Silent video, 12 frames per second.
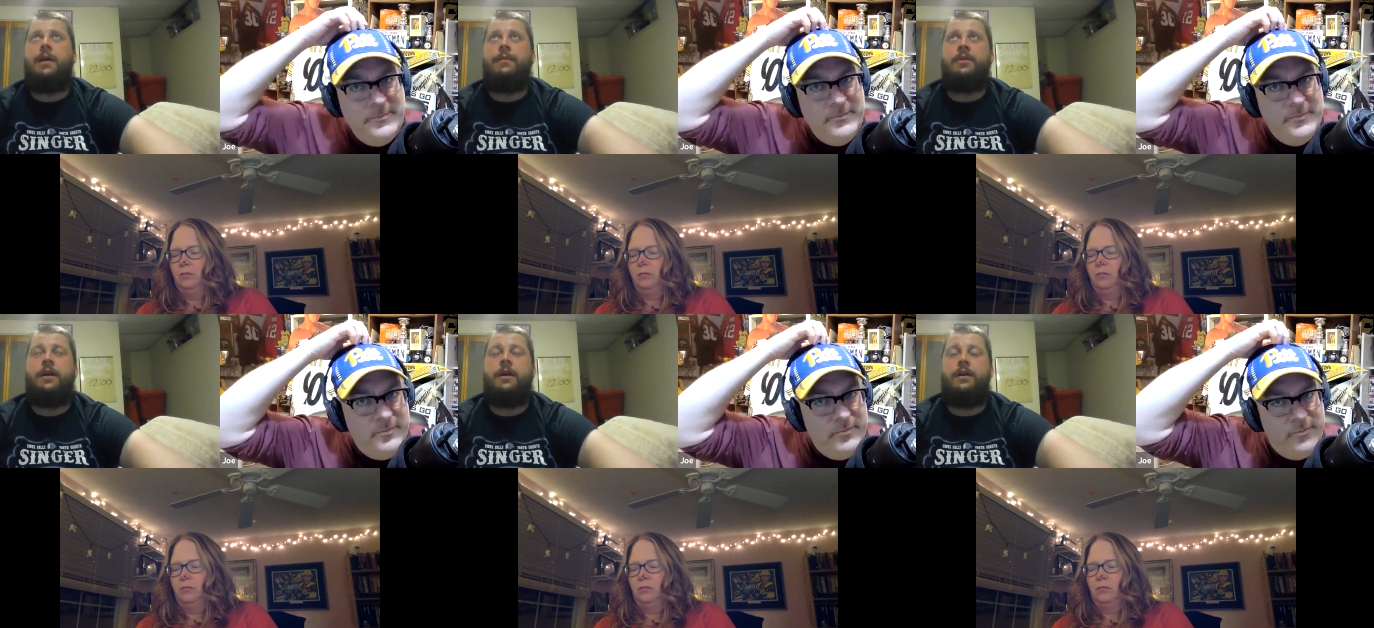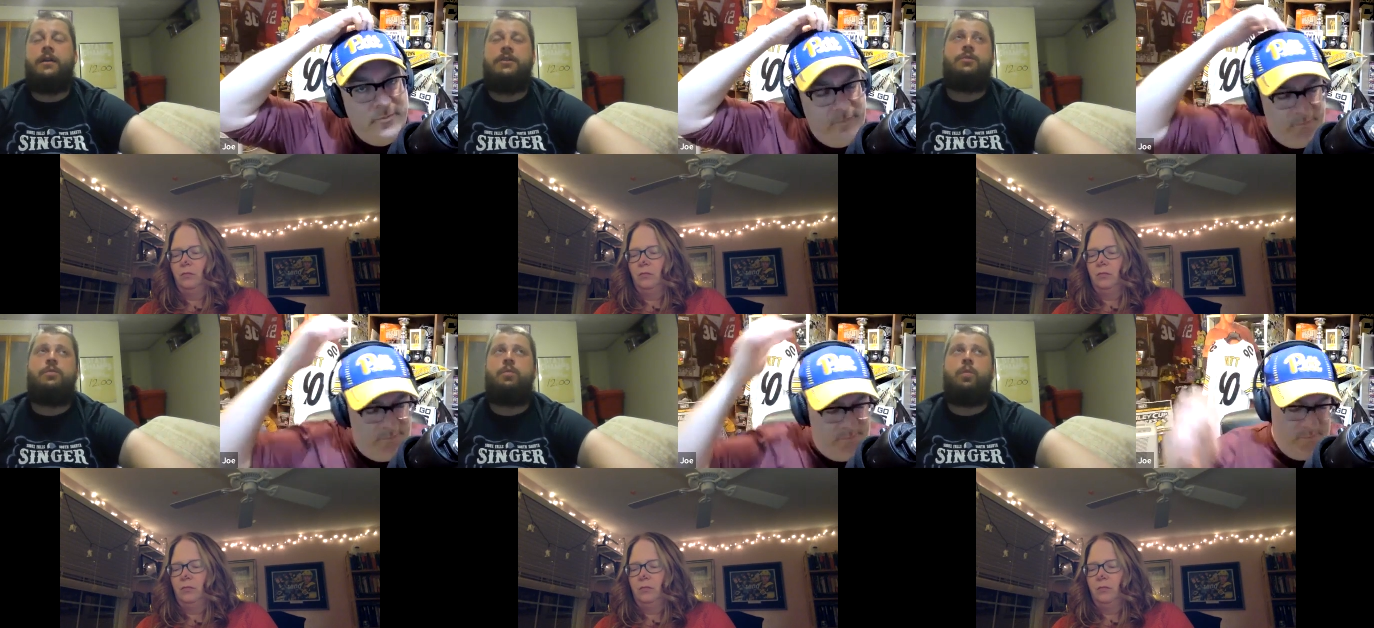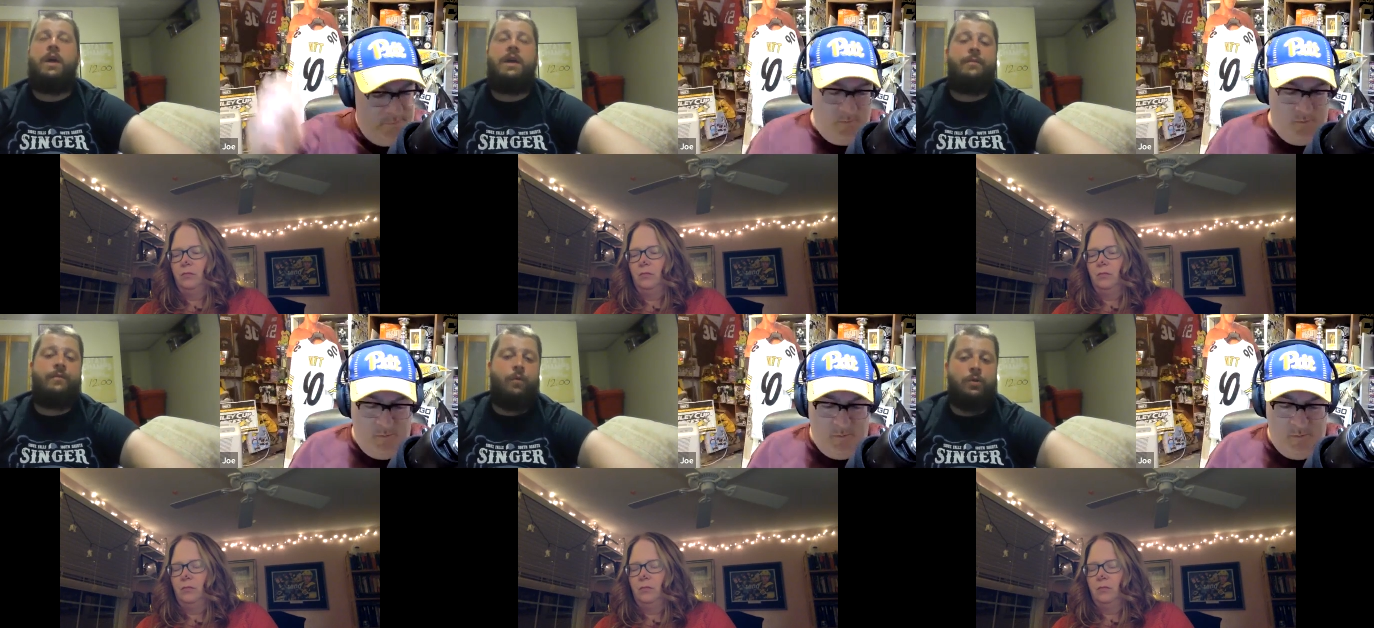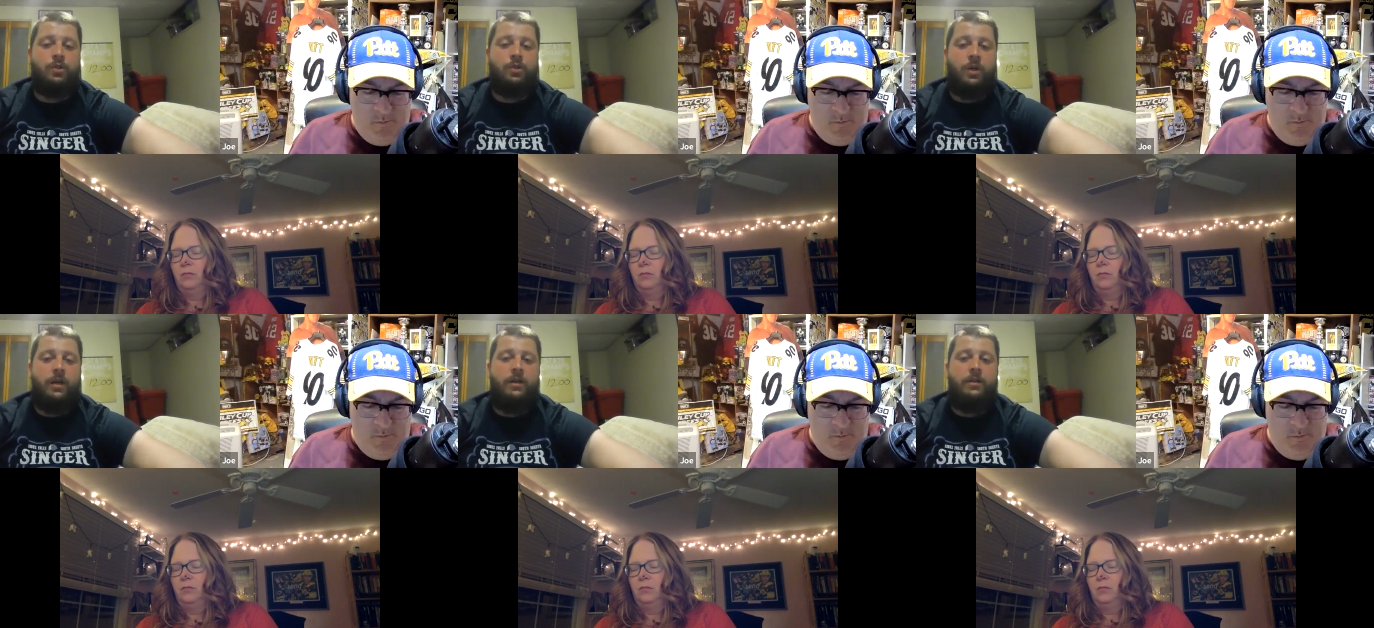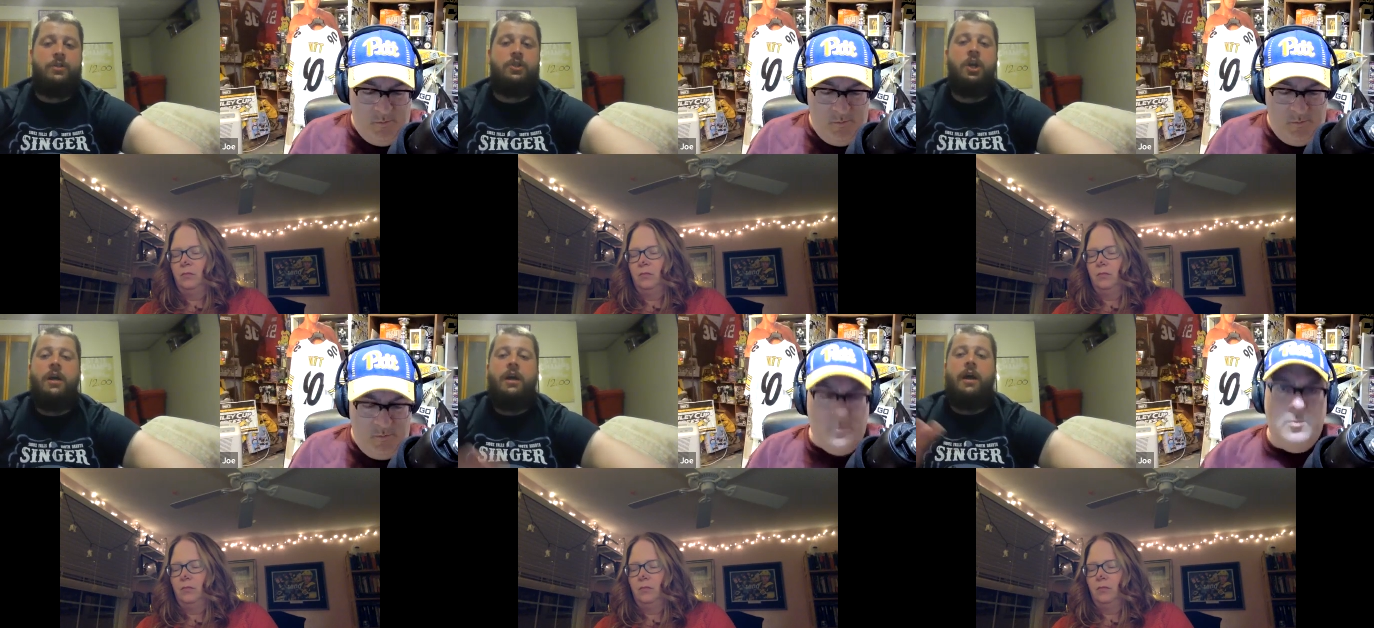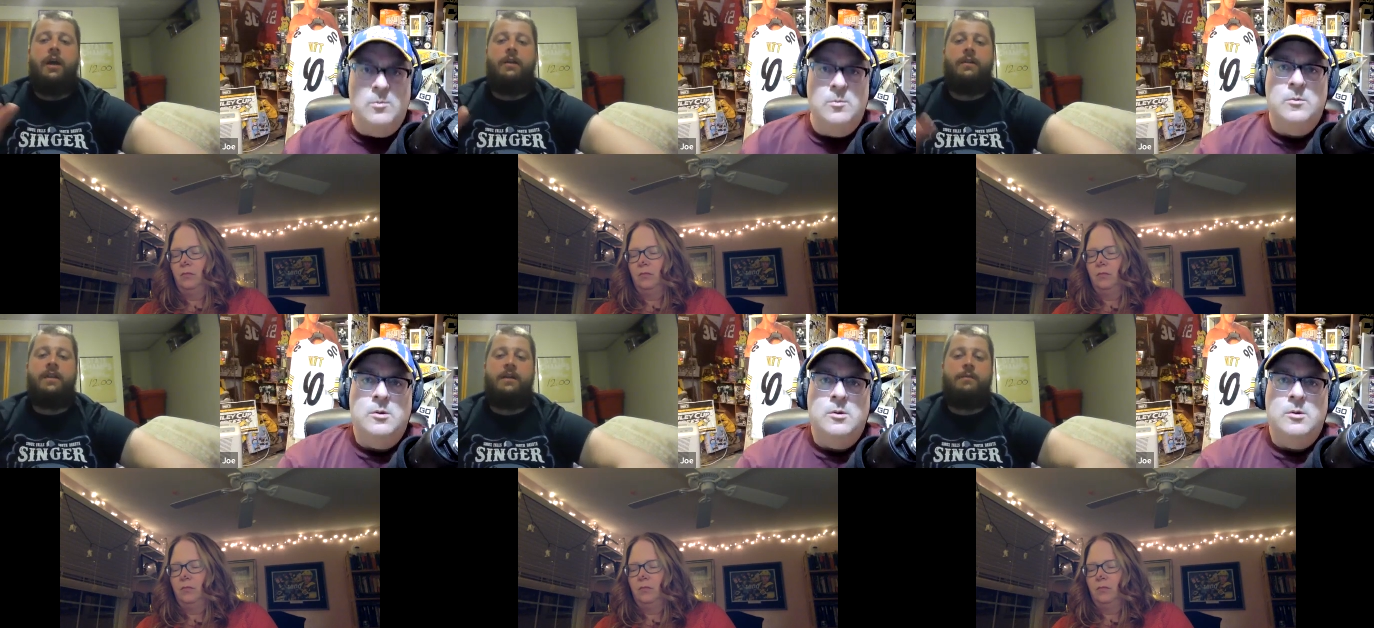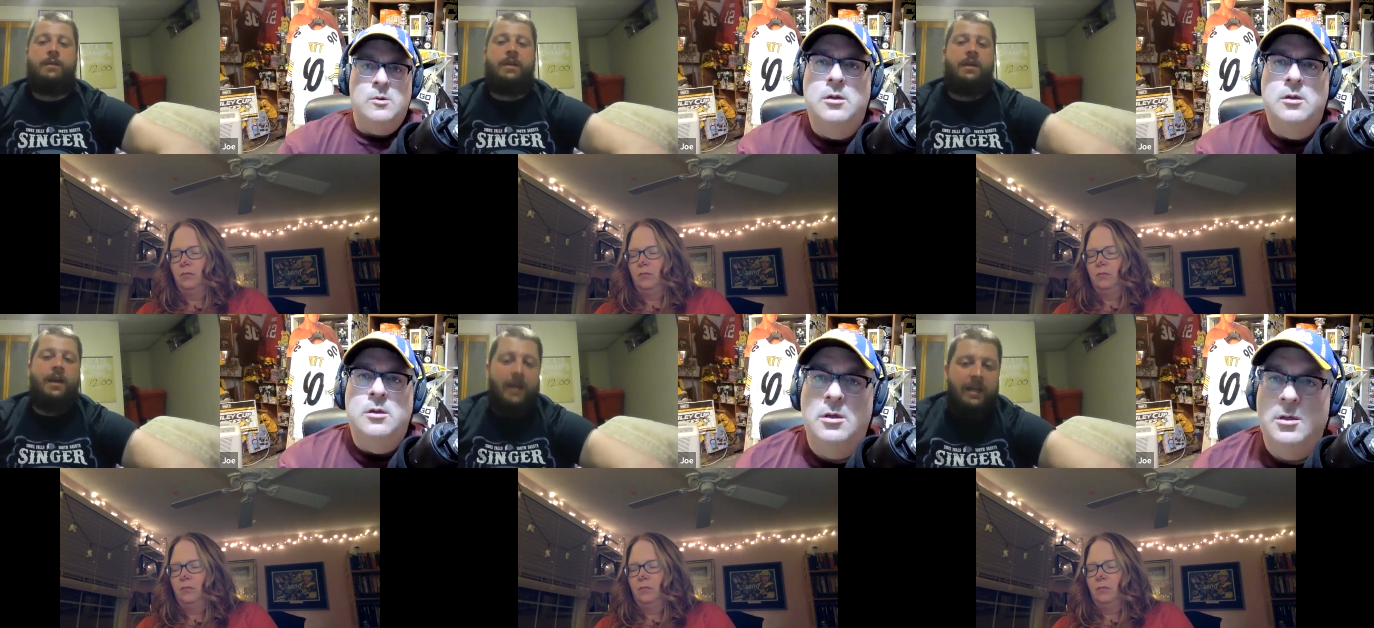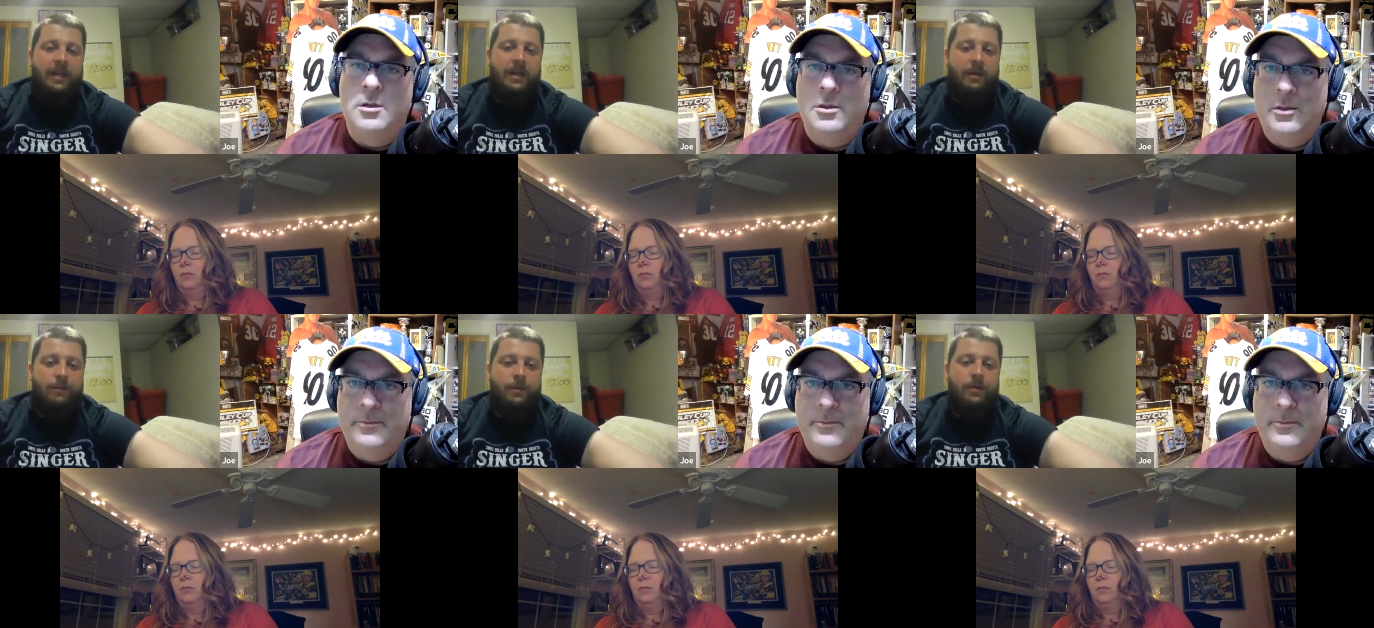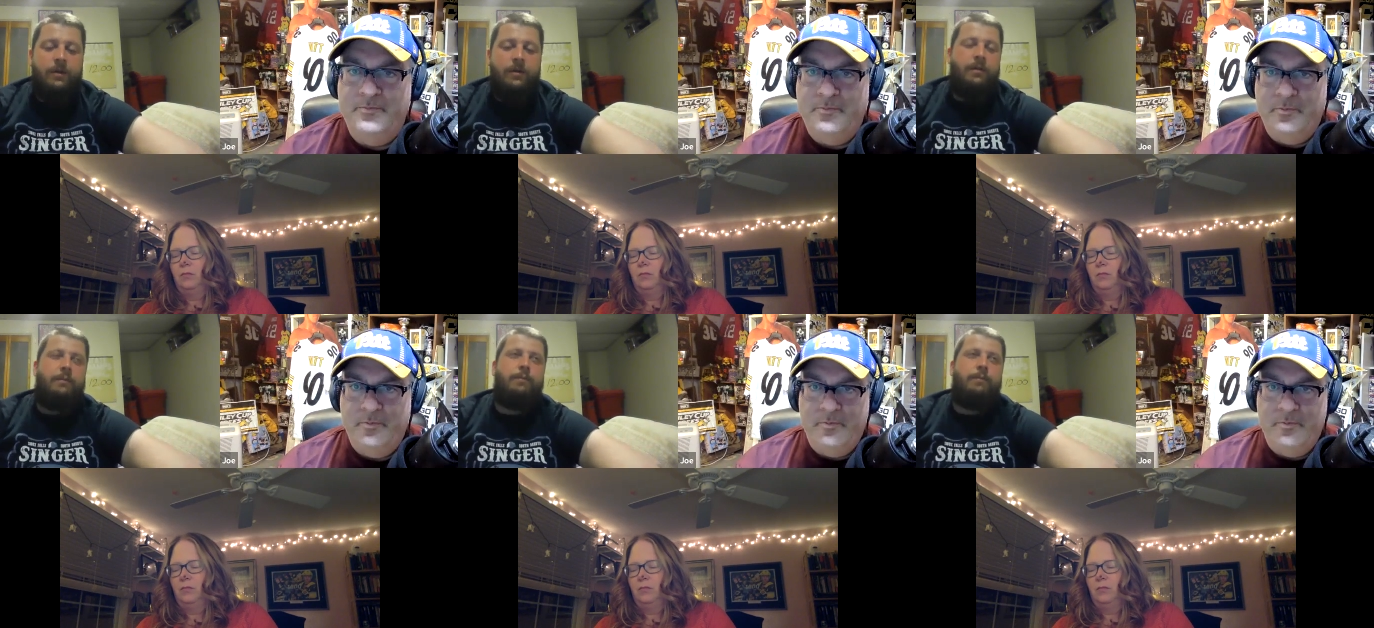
Speaker 1: Kamar-Taj way before Strange, and then became